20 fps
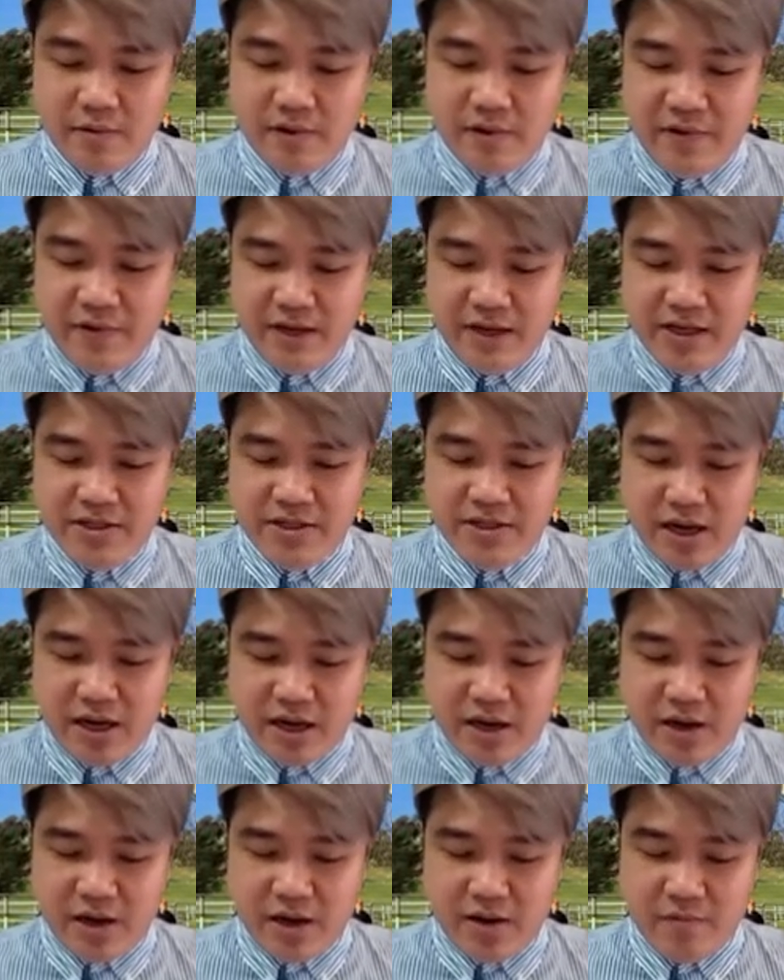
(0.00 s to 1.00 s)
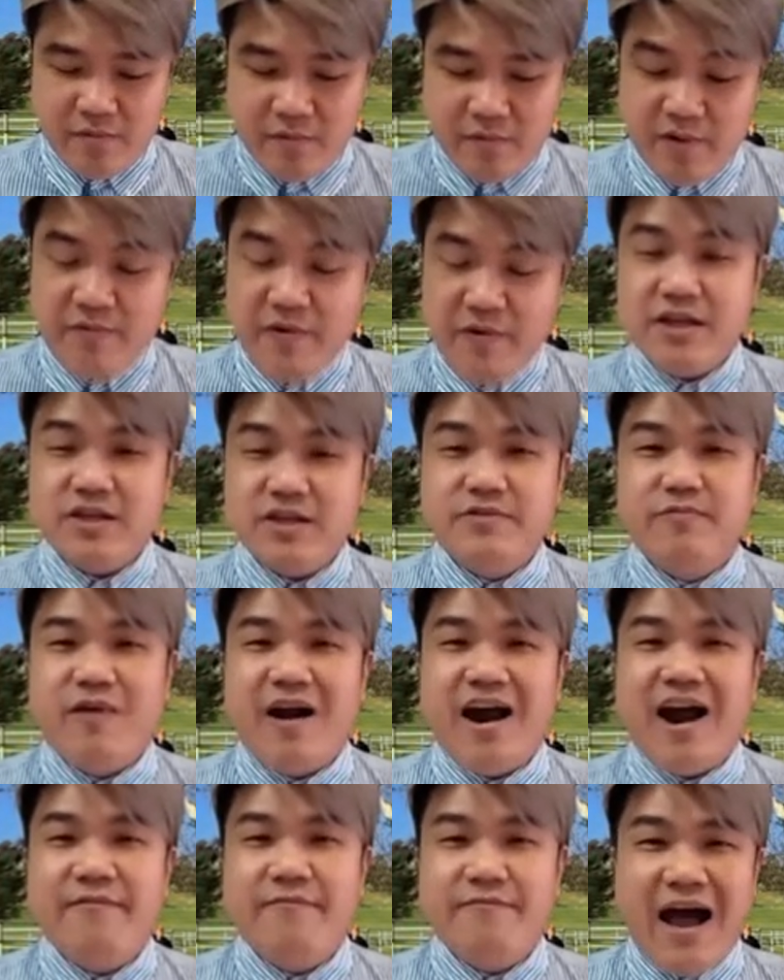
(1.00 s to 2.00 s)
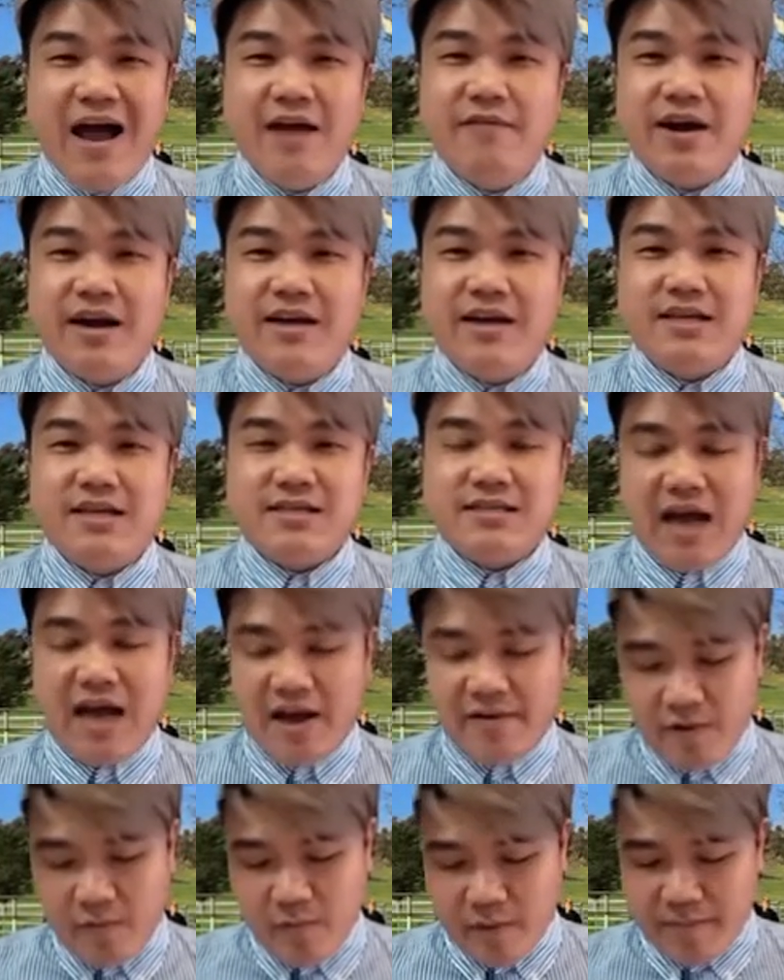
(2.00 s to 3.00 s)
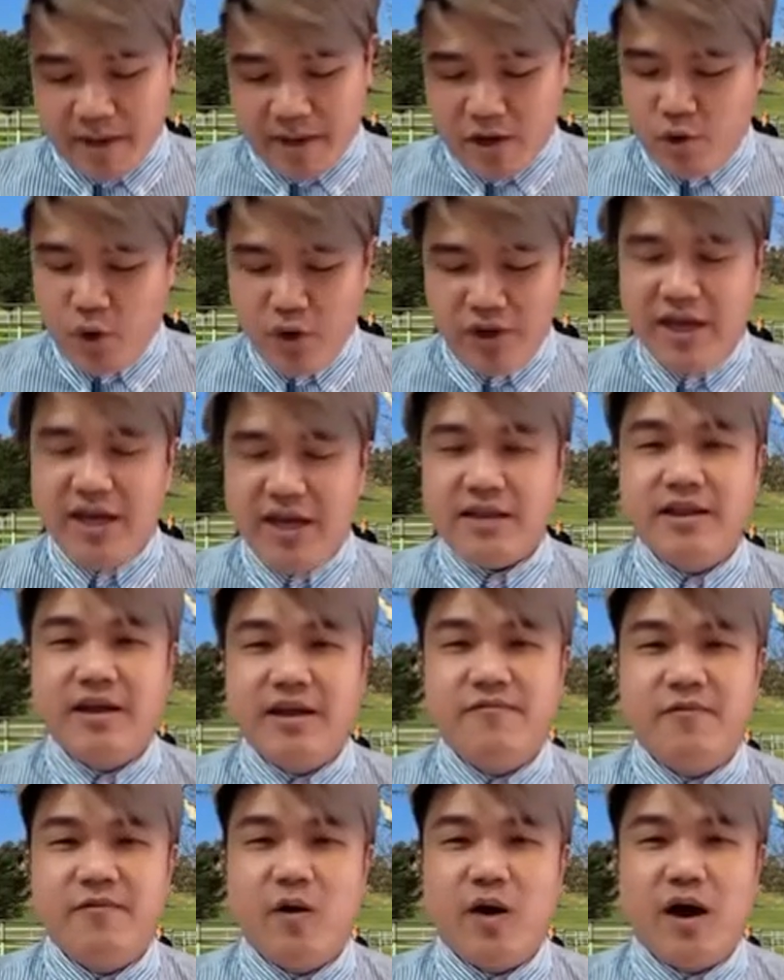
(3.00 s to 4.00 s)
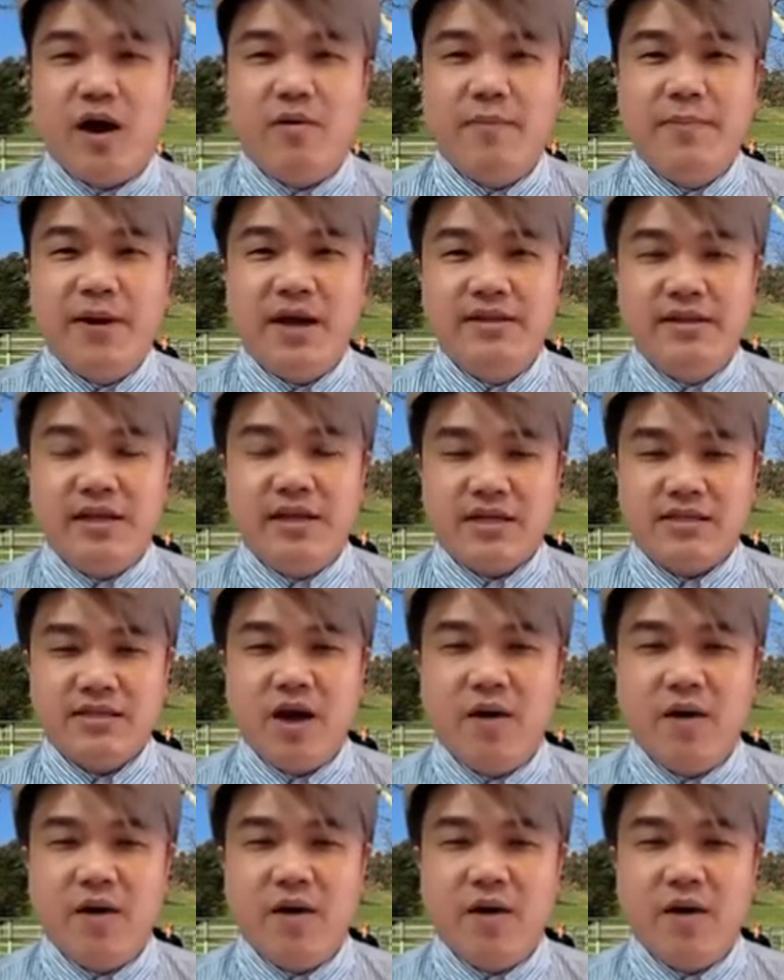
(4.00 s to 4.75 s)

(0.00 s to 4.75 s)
finished five races. I think would be good enough for our punters.